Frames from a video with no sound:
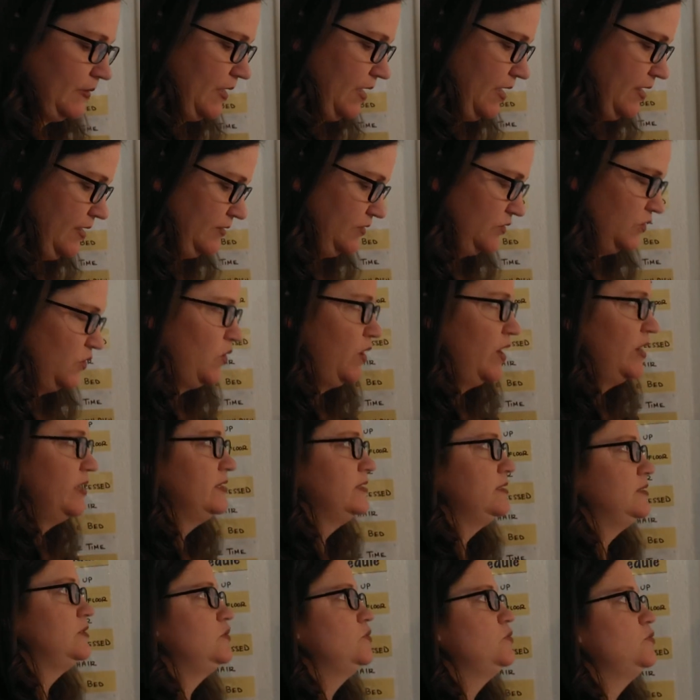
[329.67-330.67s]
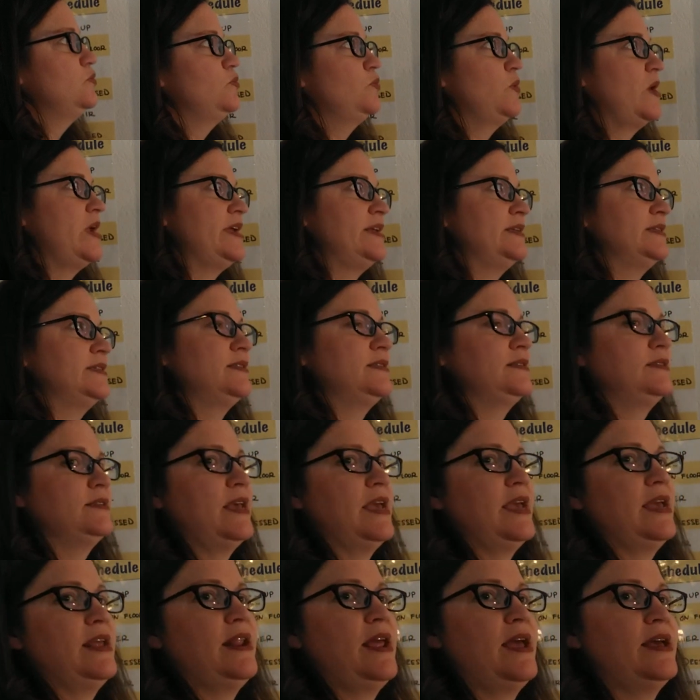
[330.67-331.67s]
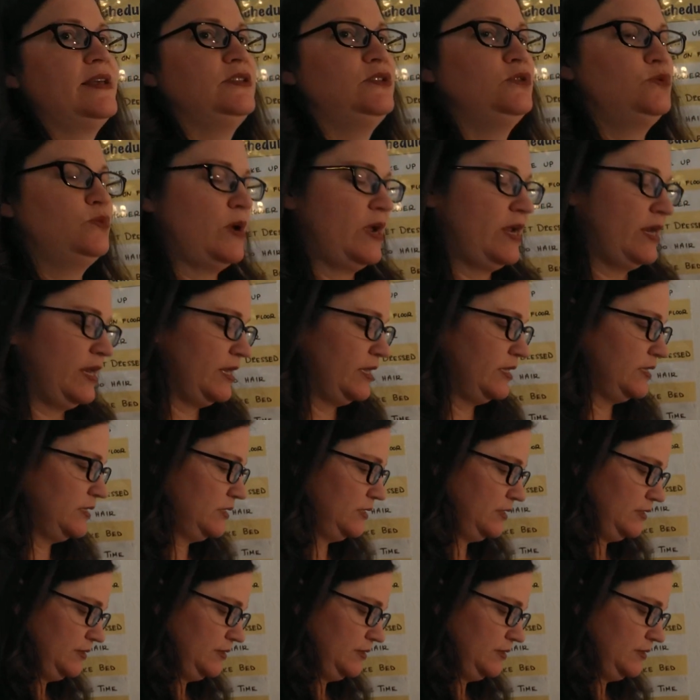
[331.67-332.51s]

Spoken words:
Okay, so go ahead and do race. Say it as you write it.